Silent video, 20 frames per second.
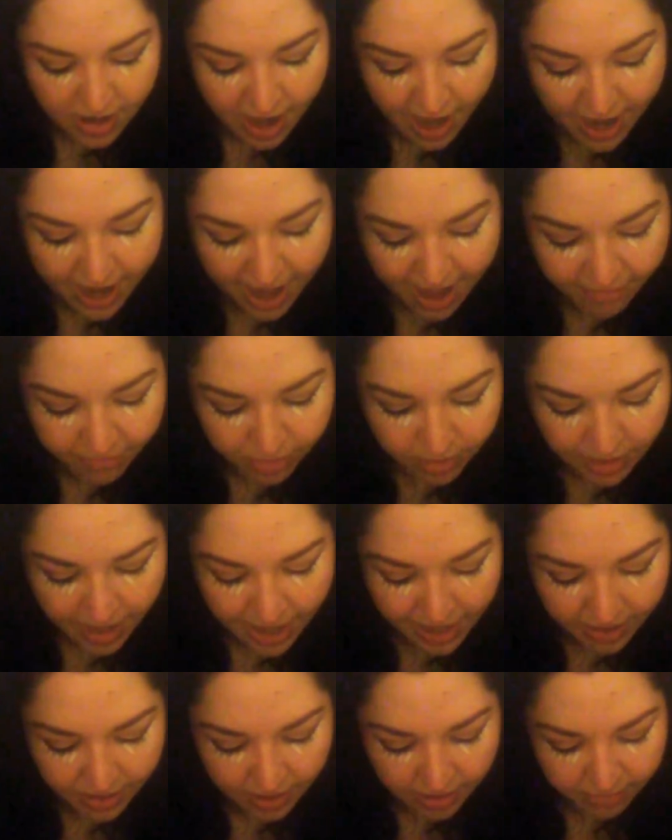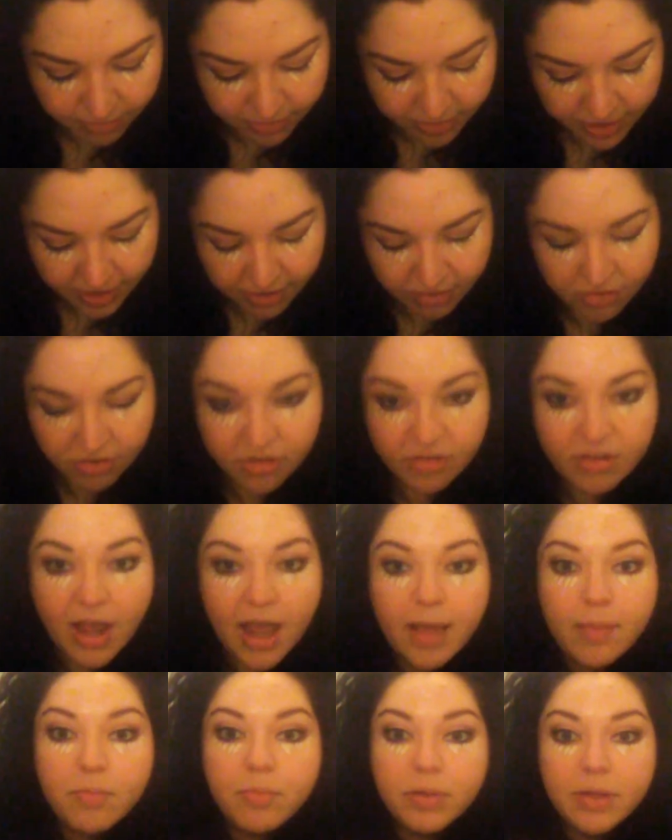I have a lot of an easier
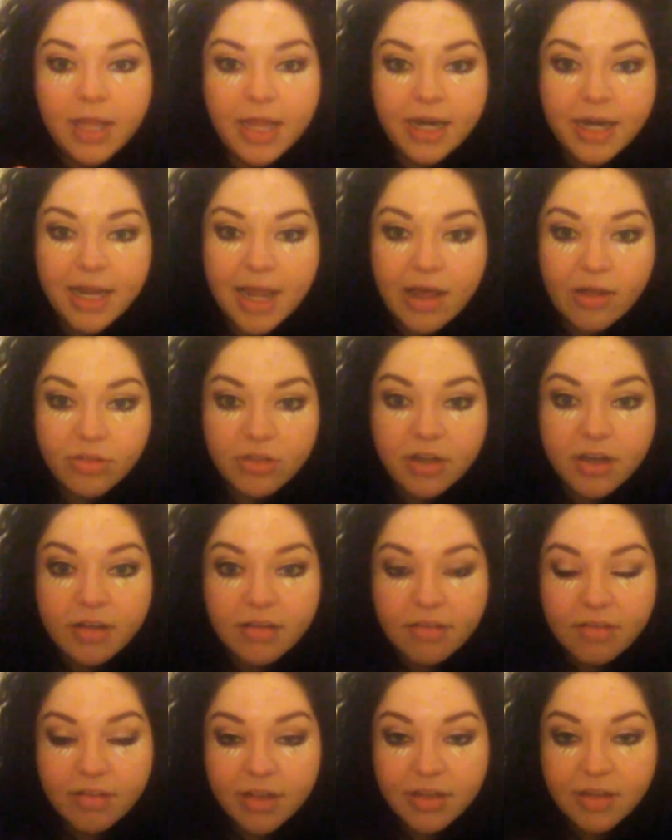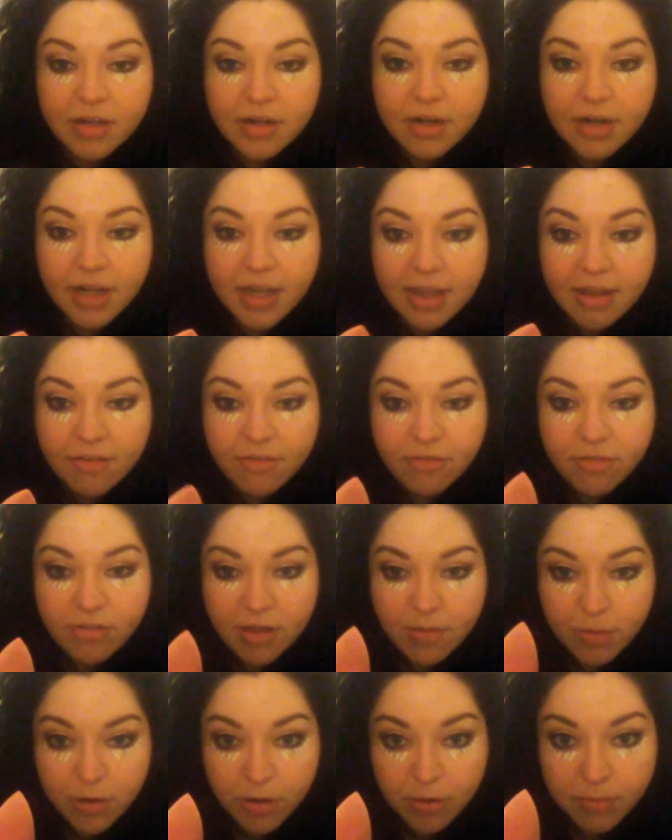time blending out the concealer if
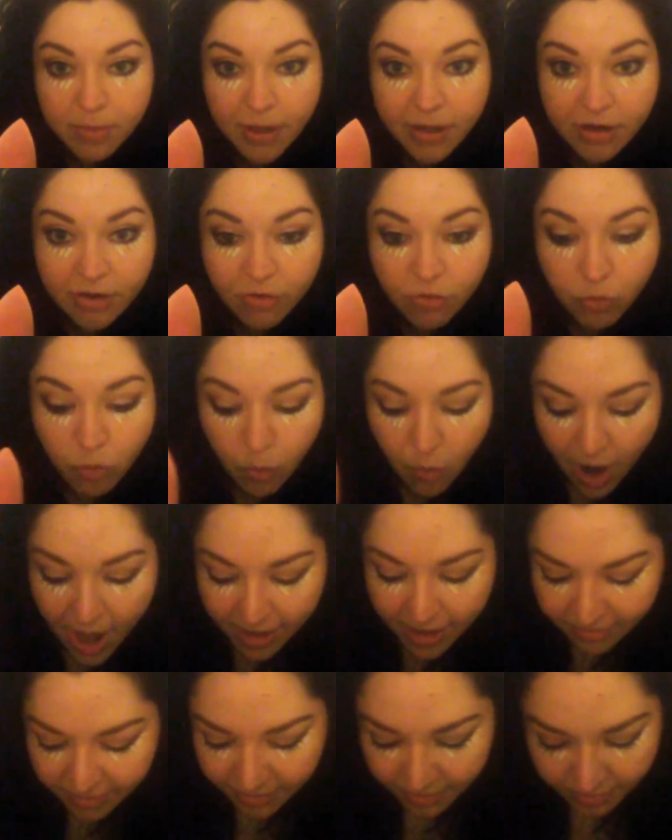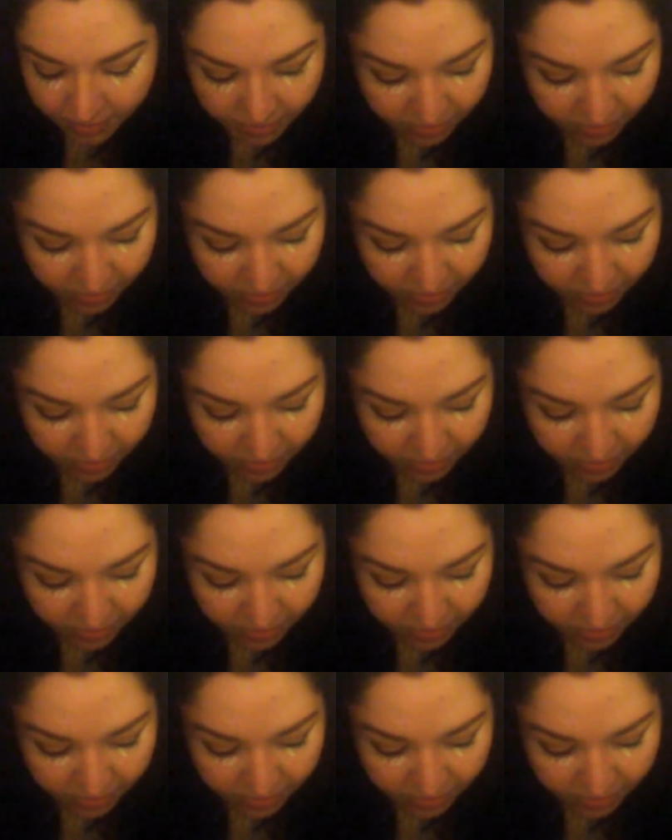the beauty blender is wet.